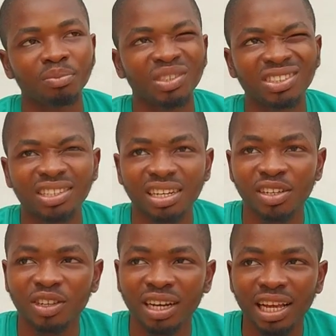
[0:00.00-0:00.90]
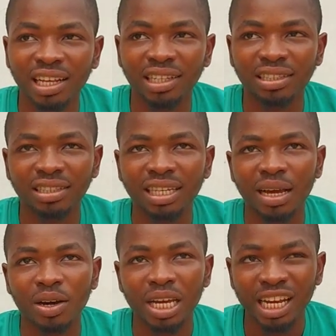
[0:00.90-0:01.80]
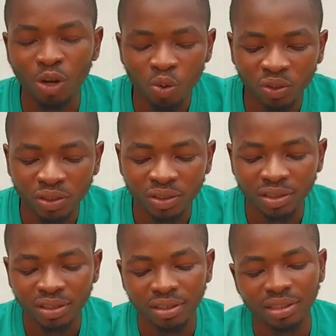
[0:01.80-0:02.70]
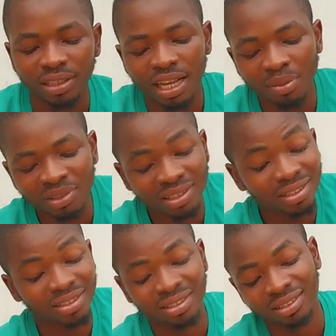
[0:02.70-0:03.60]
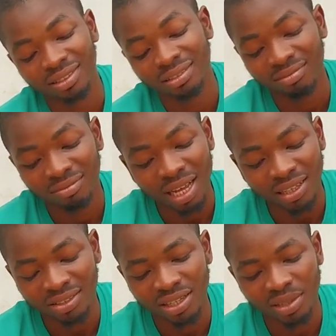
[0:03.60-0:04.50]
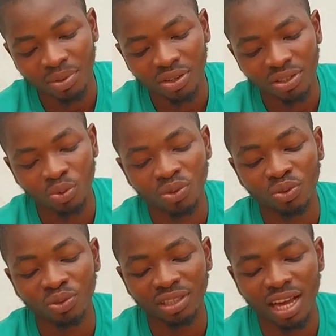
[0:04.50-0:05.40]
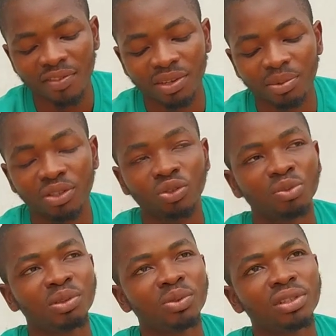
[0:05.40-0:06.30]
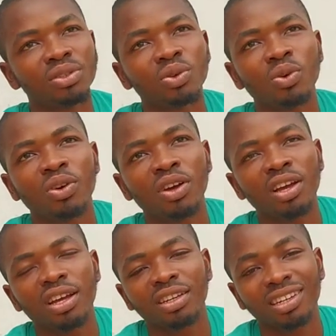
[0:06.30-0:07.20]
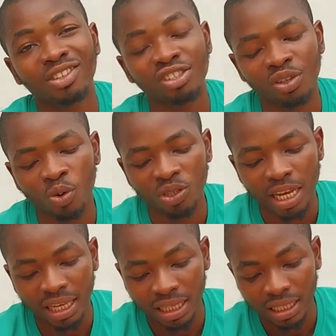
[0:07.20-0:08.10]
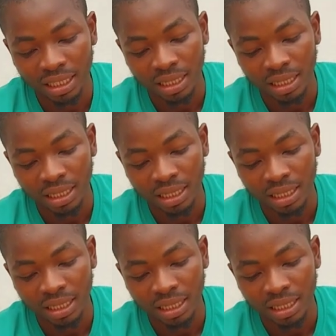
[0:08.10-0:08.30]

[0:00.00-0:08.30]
Being stranded on an island, that means that's crazy because you wouldn't have anybody to speak with, so you're actually go psychic.